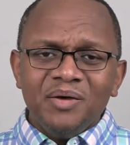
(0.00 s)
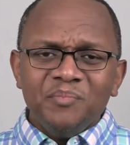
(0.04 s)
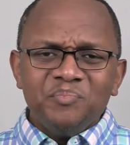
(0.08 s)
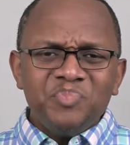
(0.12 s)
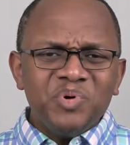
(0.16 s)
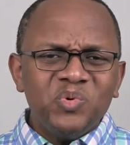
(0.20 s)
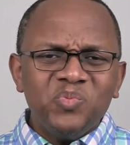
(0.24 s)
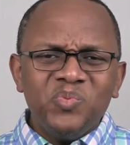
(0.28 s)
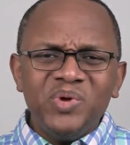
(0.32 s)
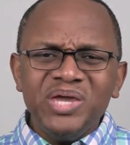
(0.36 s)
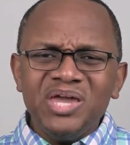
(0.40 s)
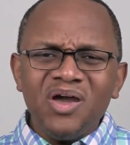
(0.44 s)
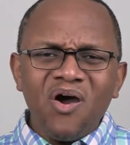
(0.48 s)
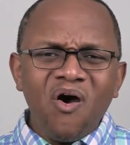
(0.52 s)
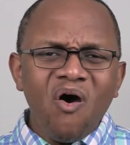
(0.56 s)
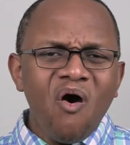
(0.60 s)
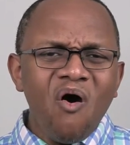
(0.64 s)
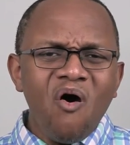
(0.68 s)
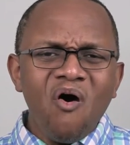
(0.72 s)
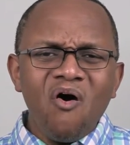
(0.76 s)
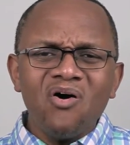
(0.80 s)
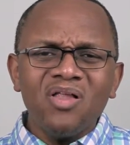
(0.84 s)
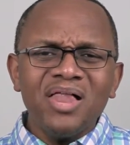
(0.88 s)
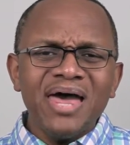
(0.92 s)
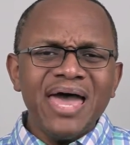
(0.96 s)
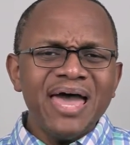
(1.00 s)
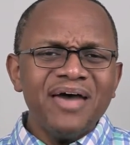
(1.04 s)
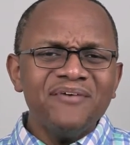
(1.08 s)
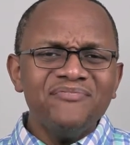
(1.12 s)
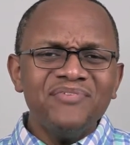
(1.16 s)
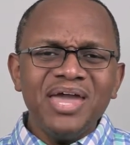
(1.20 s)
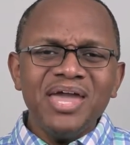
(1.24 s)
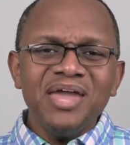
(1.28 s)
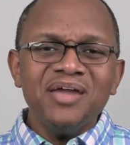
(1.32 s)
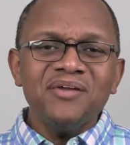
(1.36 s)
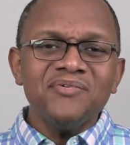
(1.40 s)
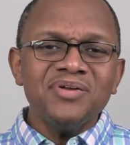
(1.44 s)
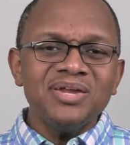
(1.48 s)
But we all
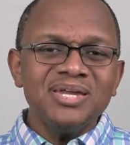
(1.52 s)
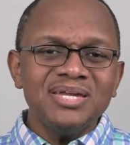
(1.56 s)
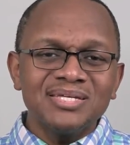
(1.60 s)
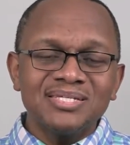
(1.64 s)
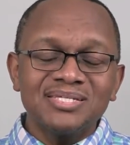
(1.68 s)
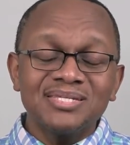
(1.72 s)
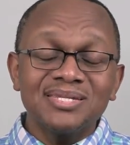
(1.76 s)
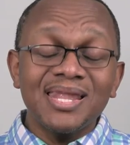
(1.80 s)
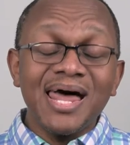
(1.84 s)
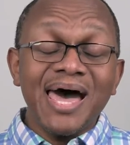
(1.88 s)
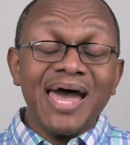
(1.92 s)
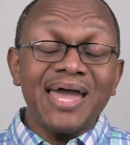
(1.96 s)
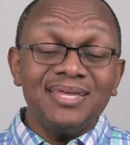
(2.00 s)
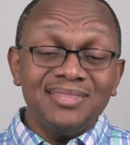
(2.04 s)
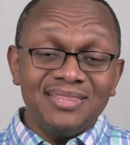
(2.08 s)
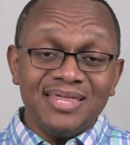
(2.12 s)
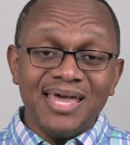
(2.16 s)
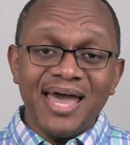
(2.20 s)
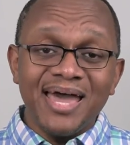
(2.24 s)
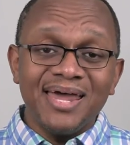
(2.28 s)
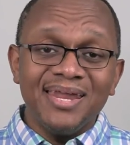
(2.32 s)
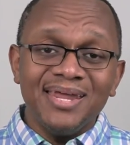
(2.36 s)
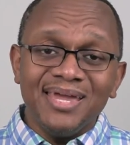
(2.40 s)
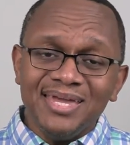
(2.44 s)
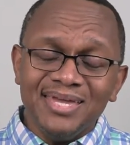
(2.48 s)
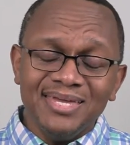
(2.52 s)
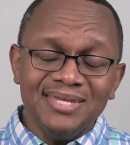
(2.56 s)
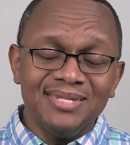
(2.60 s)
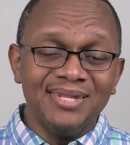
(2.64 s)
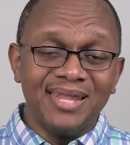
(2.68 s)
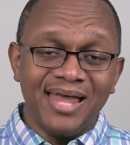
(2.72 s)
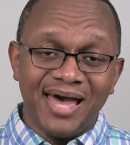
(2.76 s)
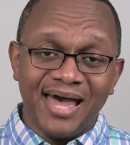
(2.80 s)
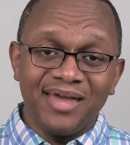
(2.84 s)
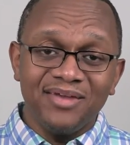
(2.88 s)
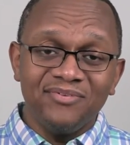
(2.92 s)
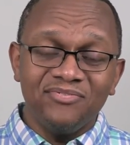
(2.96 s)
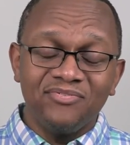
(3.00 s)
have areas like that in
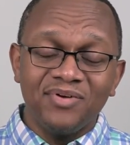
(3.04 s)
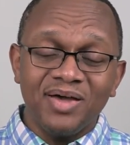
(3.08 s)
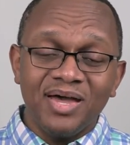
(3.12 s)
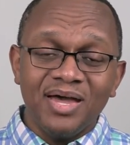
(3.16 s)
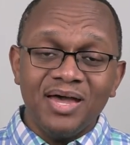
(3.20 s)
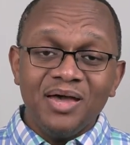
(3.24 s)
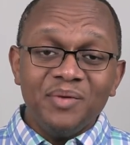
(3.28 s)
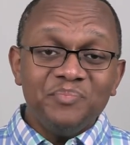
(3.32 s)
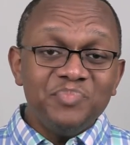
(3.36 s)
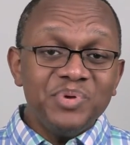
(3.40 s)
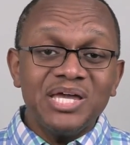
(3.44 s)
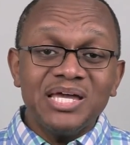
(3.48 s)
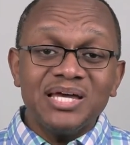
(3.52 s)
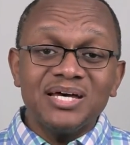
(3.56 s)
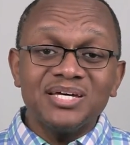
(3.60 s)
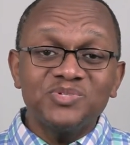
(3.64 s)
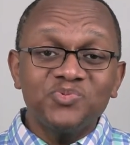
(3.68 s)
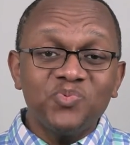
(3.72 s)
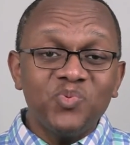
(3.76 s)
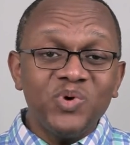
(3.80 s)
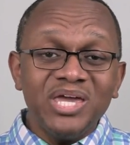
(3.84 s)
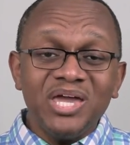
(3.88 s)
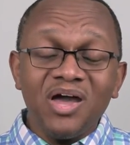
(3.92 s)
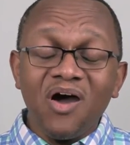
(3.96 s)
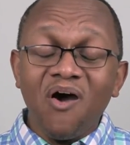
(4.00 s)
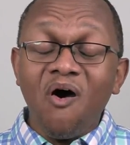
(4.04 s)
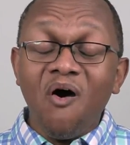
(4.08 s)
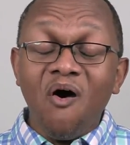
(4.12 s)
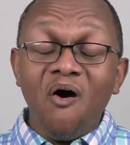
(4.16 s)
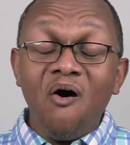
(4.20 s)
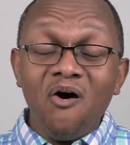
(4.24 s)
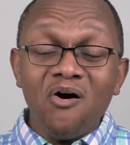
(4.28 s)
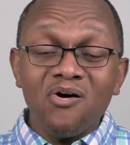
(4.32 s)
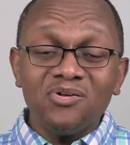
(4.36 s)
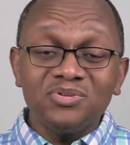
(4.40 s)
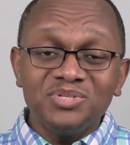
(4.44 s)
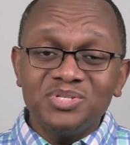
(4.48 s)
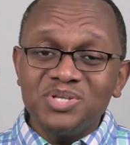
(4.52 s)
life because we
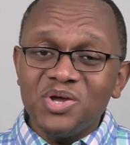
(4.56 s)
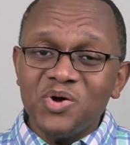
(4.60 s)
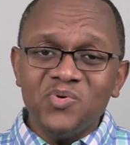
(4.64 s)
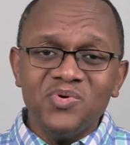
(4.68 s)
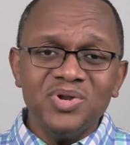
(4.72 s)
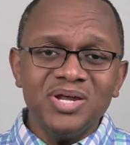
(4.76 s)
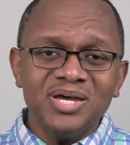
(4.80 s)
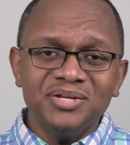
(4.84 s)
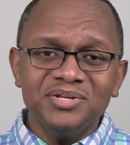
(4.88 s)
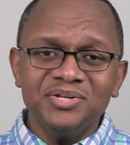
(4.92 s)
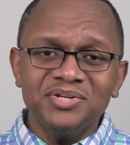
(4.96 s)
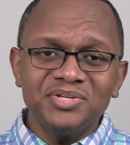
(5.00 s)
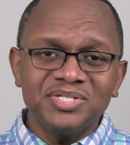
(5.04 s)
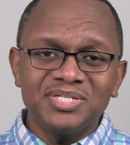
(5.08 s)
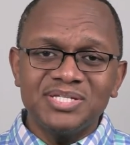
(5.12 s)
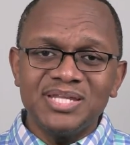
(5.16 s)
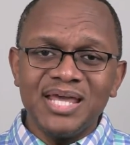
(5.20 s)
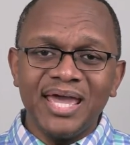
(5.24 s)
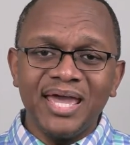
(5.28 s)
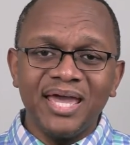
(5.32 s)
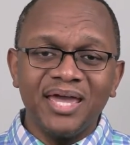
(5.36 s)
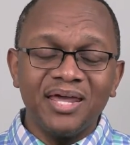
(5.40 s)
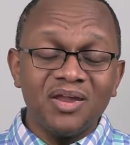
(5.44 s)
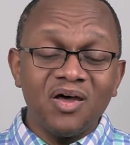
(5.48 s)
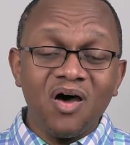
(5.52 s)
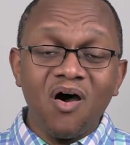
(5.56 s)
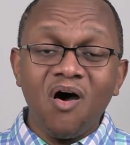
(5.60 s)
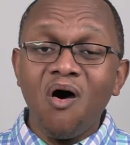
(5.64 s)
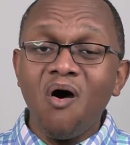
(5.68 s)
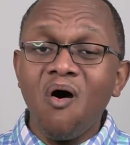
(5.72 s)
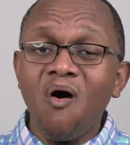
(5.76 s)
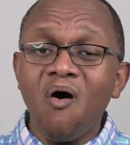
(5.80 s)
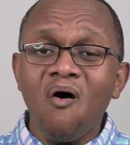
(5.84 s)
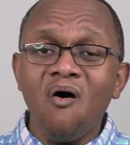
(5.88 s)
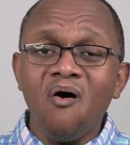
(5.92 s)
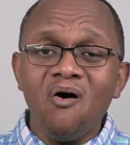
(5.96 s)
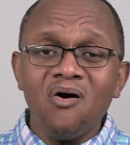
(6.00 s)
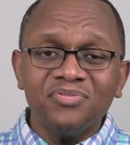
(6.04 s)
all don't understand
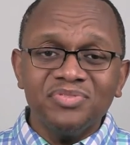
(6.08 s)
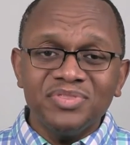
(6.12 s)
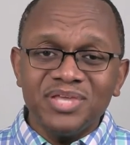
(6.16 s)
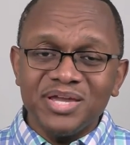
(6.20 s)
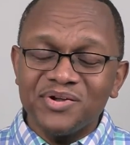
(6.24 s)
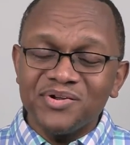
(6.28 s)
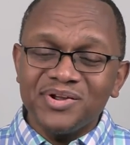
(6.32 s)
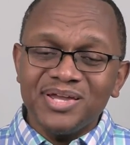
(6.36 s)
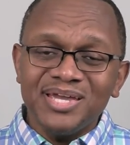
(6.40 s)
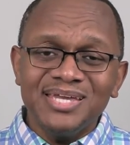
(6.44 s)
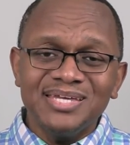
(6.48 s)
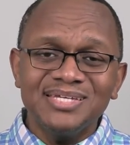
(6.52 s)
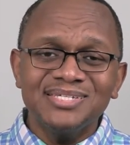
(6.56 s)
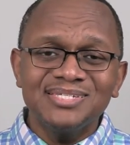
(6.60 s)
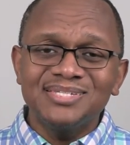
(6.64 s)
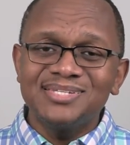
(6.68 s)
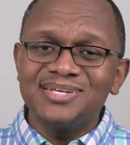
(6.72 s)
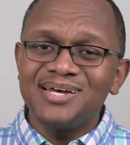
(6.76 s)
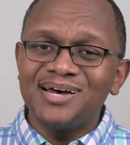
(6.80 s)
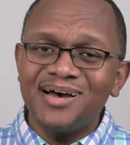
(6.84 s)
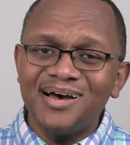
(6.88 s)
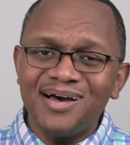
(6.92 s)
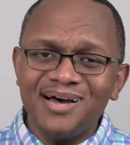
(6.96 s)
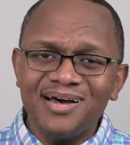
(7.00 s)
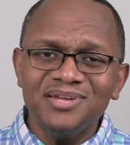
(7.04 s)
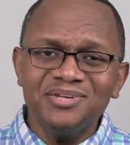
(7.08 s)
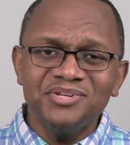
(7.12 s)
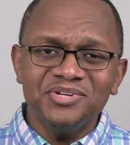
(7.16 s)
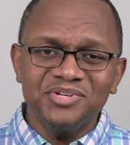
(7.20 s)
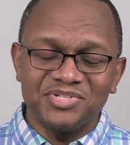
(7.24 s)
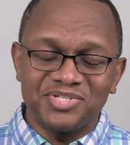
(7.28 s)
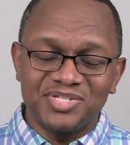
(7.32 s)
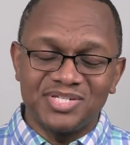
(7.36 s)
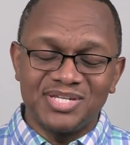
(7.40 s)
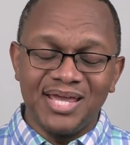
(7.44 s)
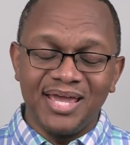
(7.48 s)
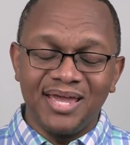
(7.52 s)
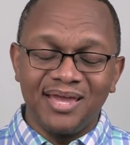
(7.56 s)
all there is to
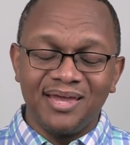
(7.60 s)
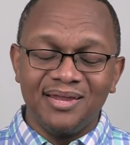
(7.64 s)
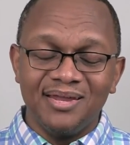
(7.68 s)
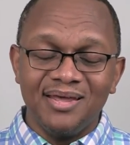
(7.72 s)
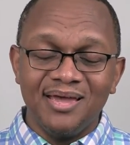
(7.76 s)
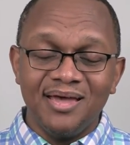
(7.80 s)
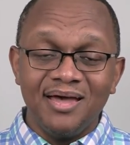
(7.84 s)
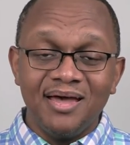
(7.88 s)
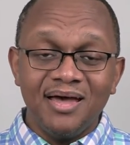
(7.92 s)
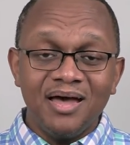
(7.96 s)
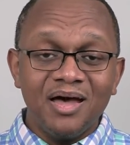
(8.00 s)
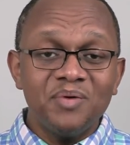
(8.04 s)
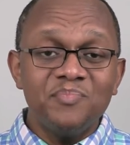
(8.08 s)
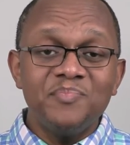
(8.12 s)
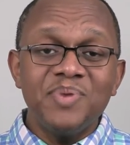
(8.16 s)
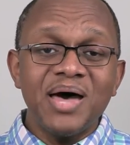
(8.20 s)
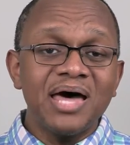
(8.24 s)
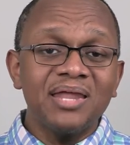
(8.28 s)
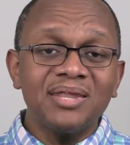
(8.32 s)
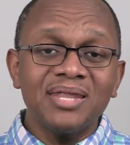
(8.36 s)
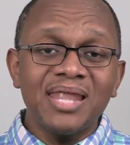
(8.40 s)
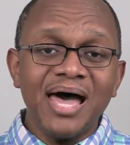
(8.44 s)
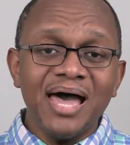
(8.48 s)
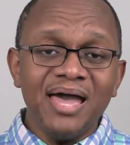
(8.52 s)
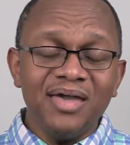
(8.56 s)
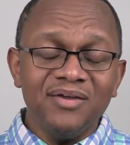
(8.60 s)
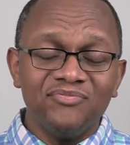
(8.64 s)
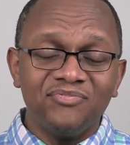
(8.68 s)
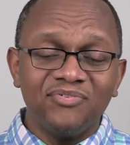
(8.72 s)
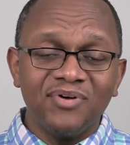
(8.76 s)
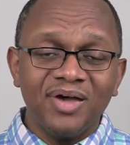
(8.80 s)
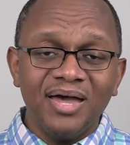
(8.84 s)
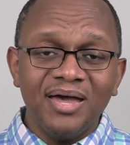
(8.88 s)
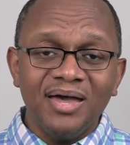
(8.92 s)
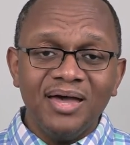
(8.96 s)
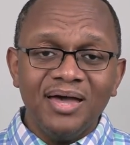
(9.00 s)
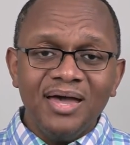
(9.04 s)
understand about life.